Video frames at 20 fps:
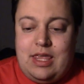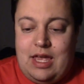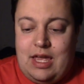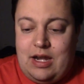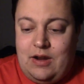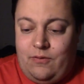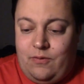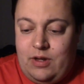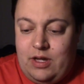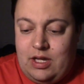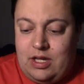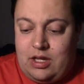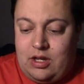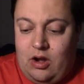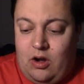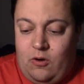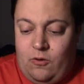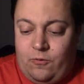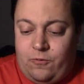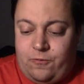then if we
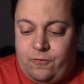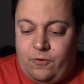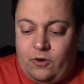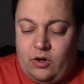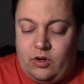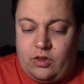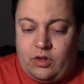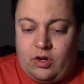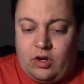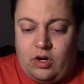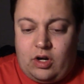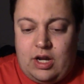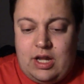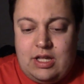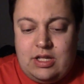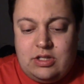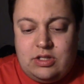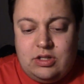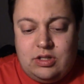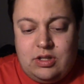go further
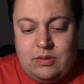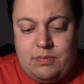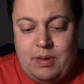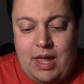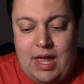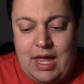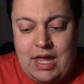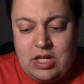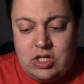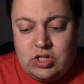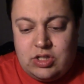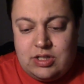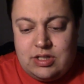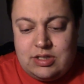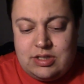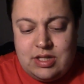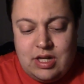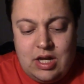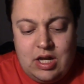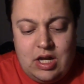into the
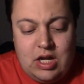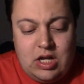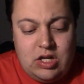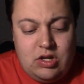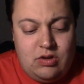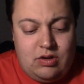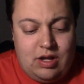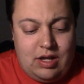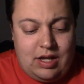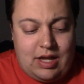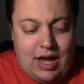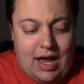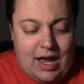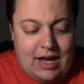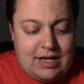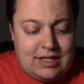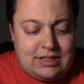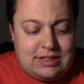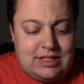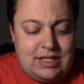pages, you can
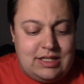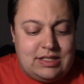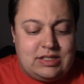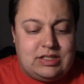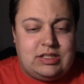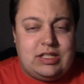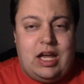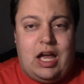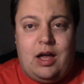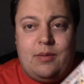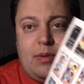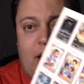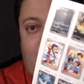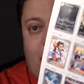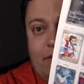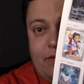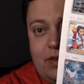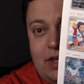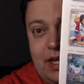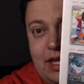kind of see some
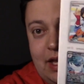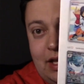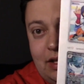of the